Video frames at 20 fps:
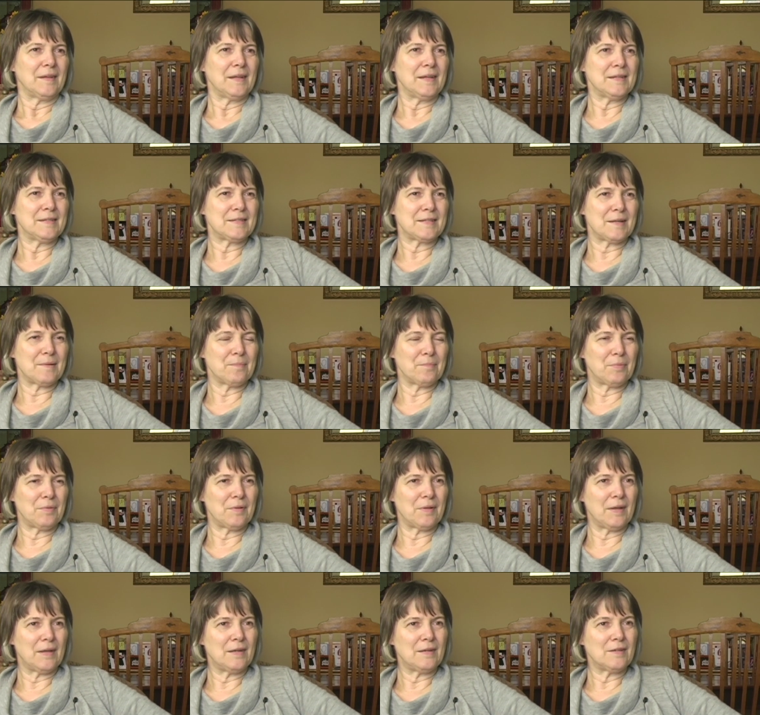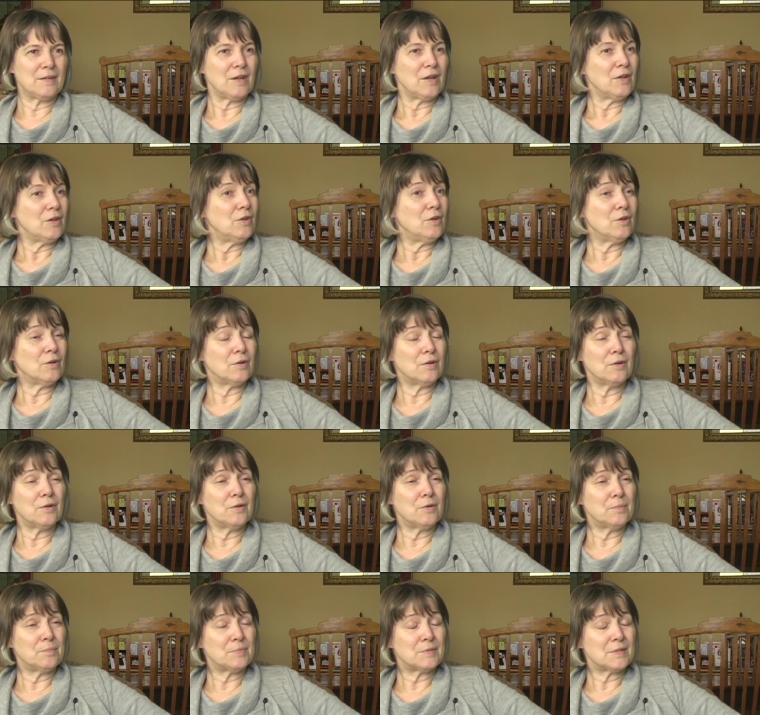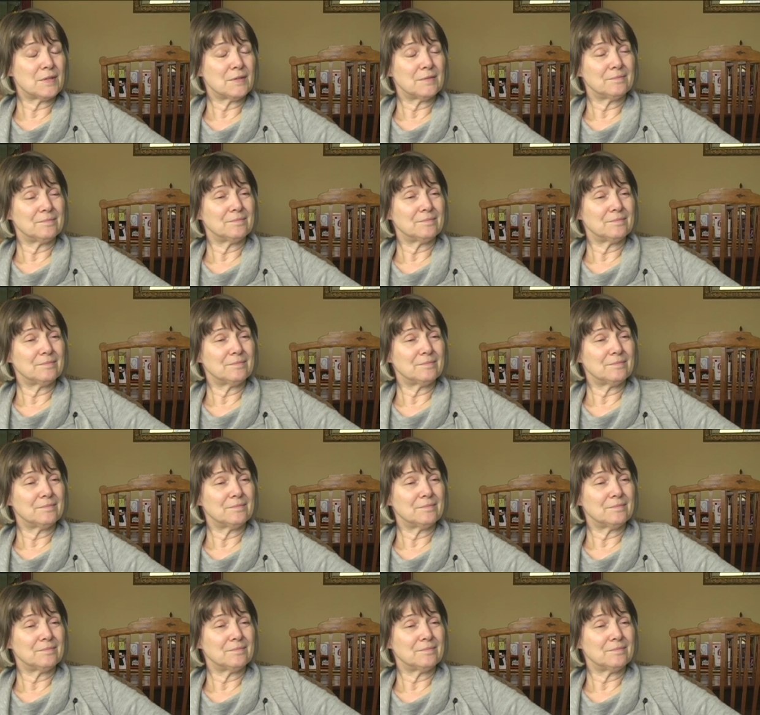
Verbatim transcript: is complete, you're hooped.